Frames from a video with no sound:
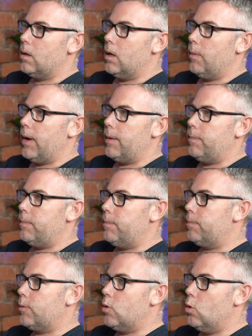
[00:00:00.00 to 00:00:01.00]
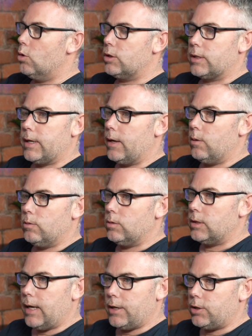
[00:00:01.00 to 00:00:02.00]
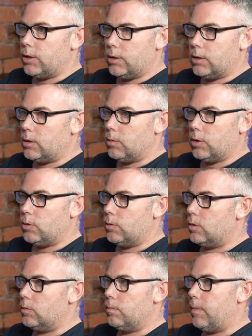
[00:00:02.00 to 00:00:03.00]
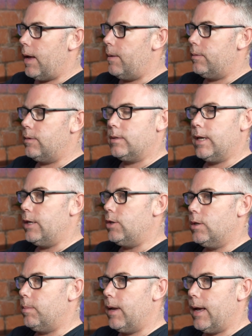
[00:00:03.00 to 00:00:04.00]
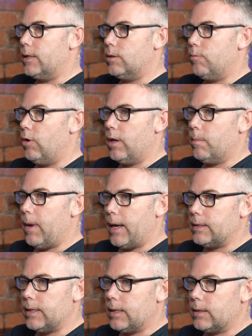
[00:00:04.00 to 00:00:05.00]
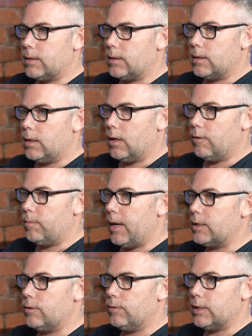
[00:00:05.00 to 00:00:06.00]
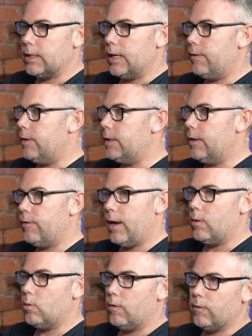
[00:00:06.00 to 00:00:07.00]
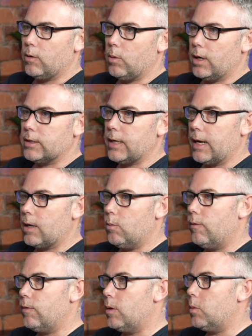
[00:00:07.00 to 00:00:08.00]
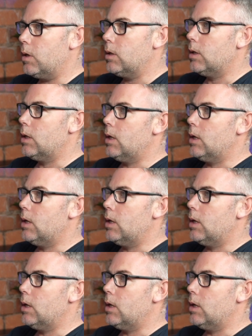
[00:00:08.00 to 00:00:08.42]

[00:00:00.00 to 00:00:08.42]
had core skill sessions, which was about teaching the players the brilliant basics, passing, receiving, defending 1v1, attacking 1v1.